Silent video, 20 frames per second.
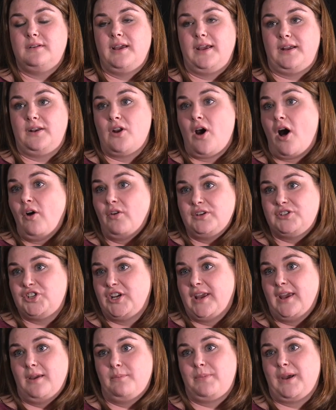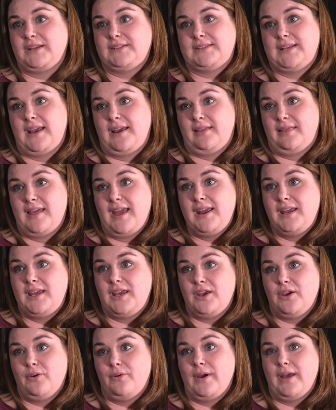acknowledging it by saying thank
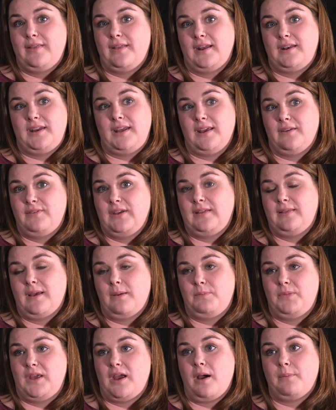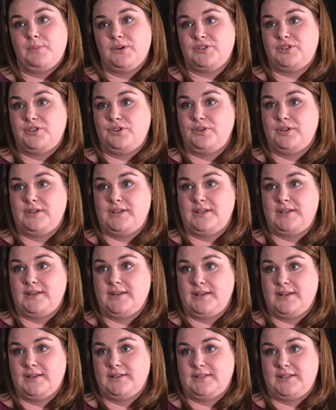you, and then giving them the opportunity to
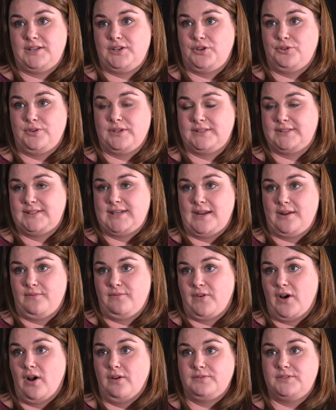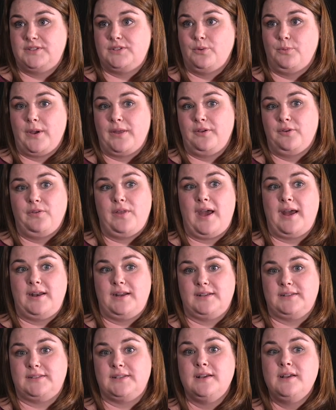continue to stay involved. So whether that
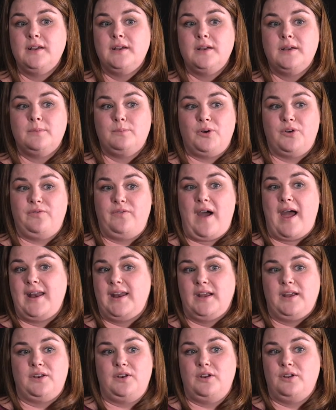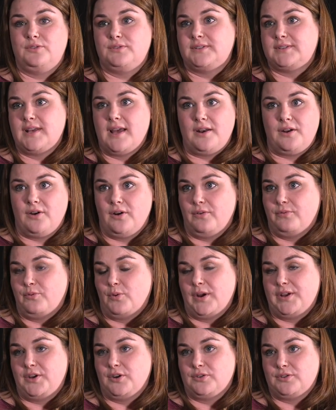is providing a newsletter of
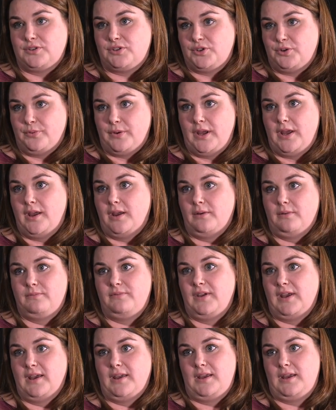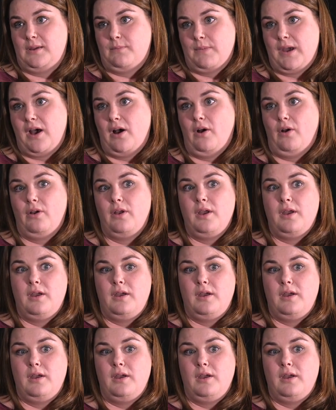what you're doing via email,